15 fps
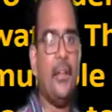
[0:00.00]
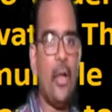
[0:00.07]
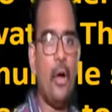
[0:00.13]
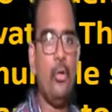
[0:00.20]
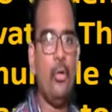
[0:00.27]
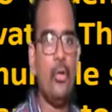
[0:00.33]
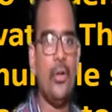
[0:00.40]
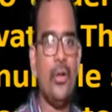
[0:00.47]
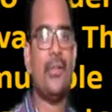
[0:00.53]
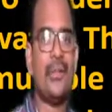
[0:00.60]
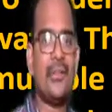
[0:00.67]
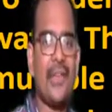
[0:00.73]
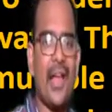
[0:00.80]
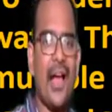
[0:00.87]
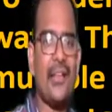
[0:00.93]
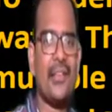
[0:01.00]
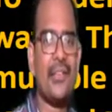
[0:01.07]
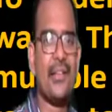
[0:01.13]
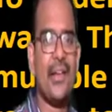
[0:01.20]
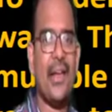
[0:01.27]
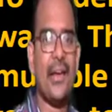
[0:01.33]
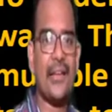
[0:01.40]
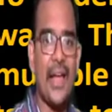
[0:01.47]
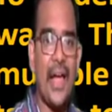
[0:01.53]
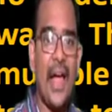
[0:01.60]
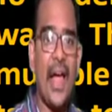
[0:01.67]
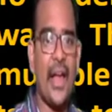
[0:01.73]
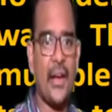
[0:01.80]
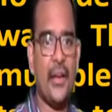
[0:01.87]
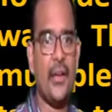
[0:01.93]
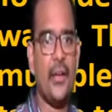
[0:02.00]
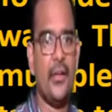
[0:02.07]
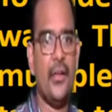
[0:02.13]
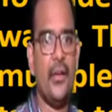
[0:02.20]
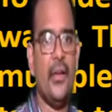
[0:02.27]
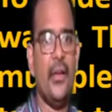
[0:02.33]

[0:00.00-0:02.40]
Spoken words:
Now the task at hand